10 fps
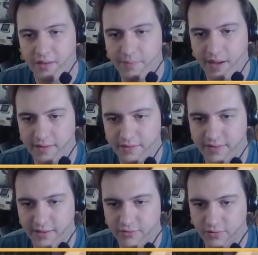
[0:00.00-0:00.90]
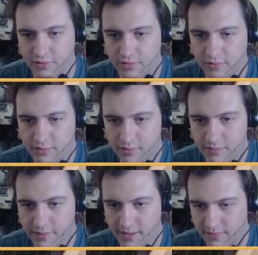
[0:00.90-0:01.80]
part of the central
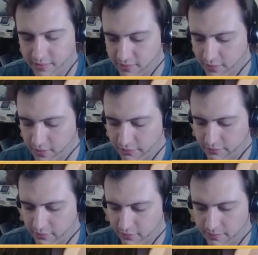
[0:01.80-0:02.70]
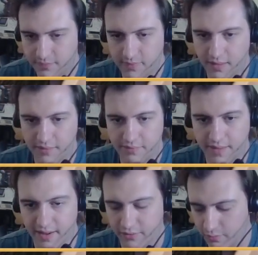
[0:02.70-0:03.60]
piece. So we've got, there
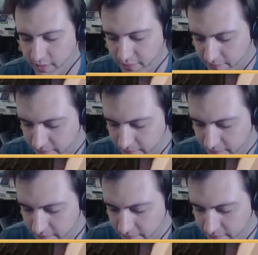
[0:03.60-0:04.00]
goes one of them.